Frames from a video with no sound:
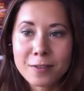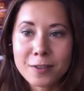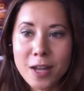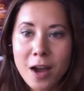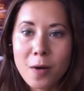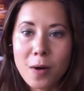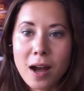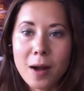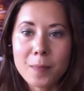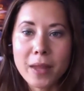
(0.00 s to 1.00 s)
for
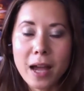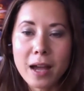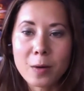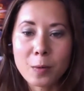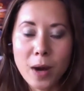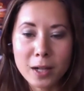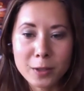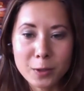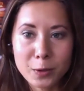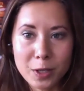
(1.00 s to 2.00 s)
now, while
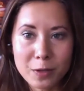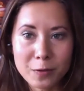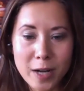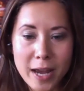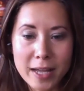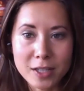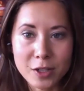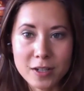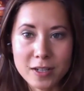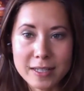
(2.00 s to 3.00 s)
you're looking for
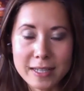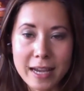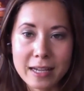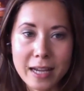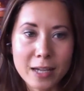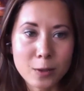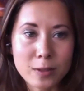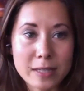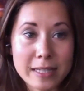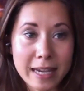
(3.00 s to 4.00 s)
answers, and I
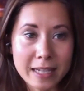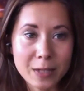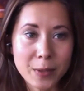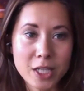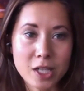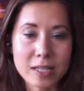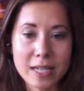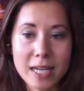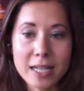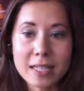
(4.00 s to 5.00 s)
don't see any questions
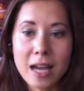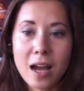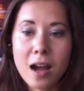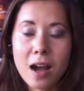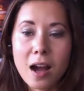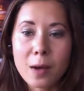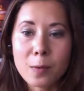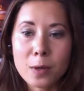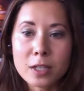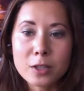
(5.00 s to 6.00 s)
yet, I
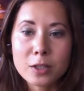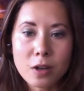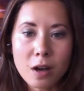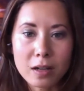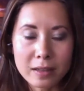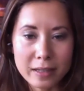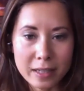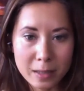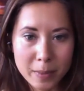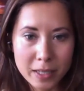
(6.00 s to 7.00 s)
wanted to talk a
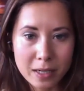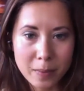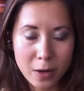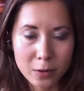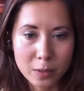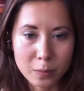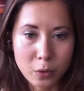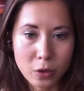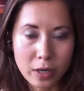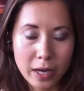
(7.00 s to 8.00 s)
little bit about the
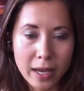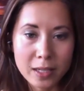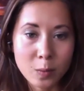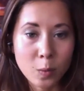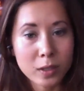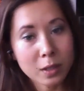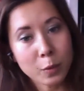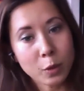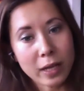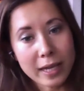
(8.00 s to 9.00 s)
book and what the
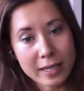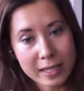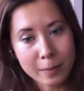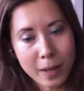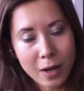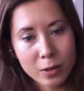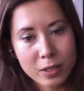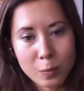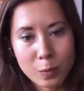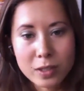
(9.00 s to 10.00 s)
book is about
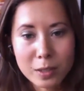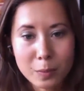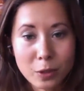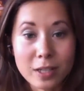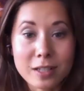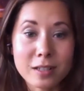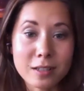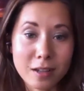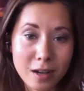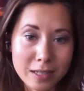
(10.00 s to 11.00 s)
and what the book is
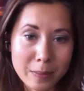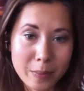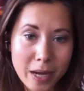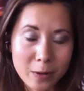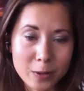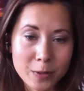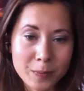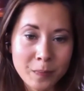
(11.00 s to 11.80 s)
not about.